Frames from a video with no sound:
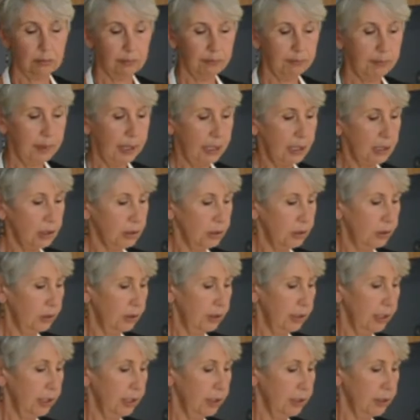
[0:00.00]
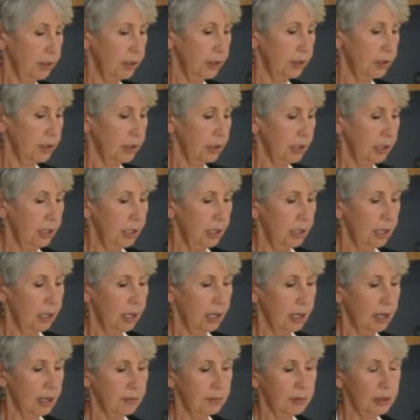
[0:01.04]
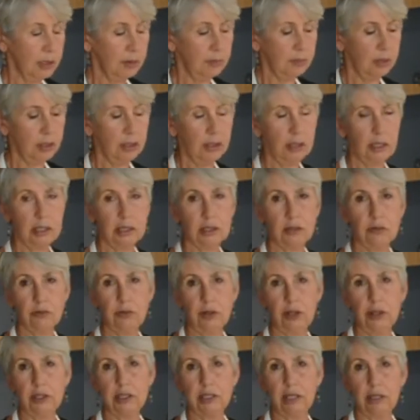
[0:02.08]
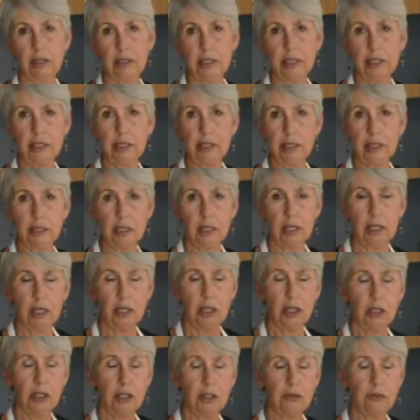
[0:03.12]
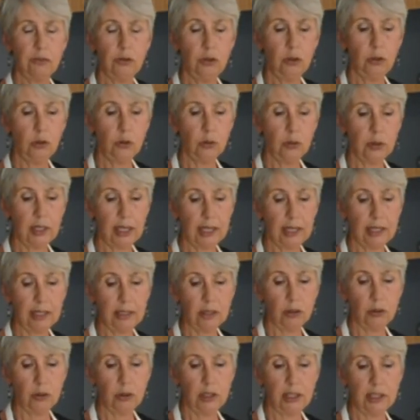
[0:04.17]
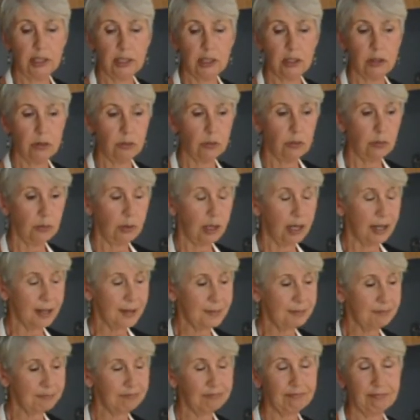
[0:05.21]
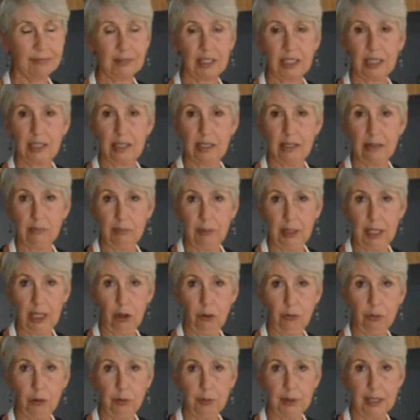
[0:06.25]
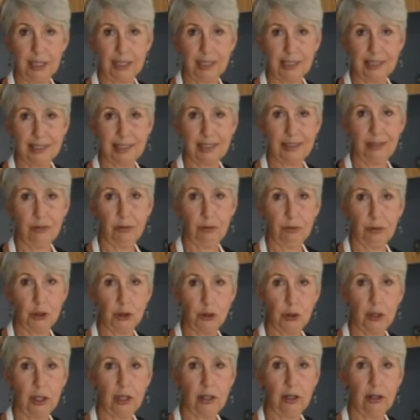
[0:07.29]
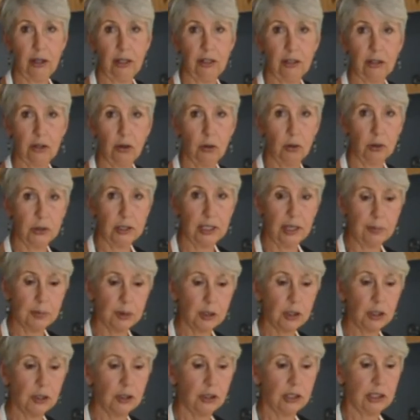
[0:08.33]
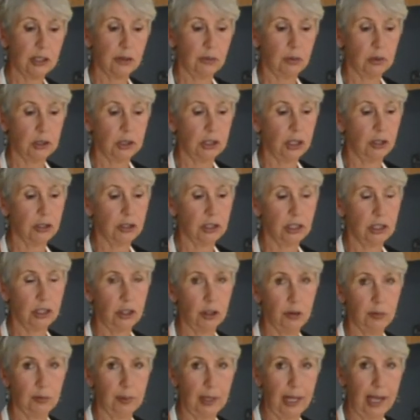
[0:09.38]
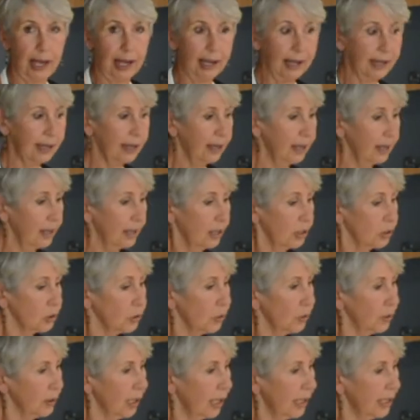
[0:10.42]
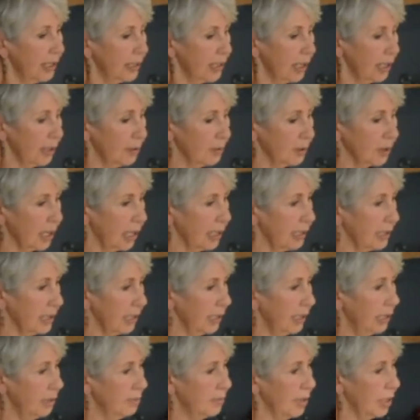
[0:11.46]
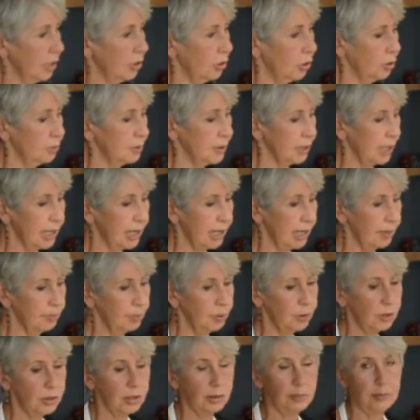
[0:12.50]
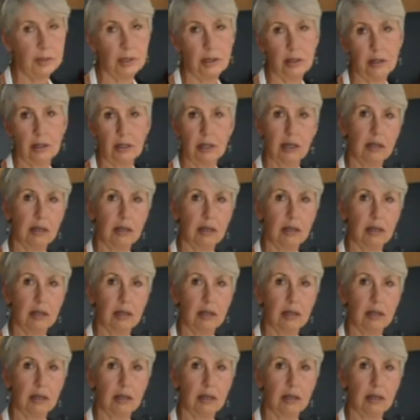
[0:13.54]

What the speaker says: Basil is something that's very delicate. If you get it, you need to be careful, because in the refrigerator and the cold temperatures, it will start to turn black. So a lot of times I take my herbs and I put them in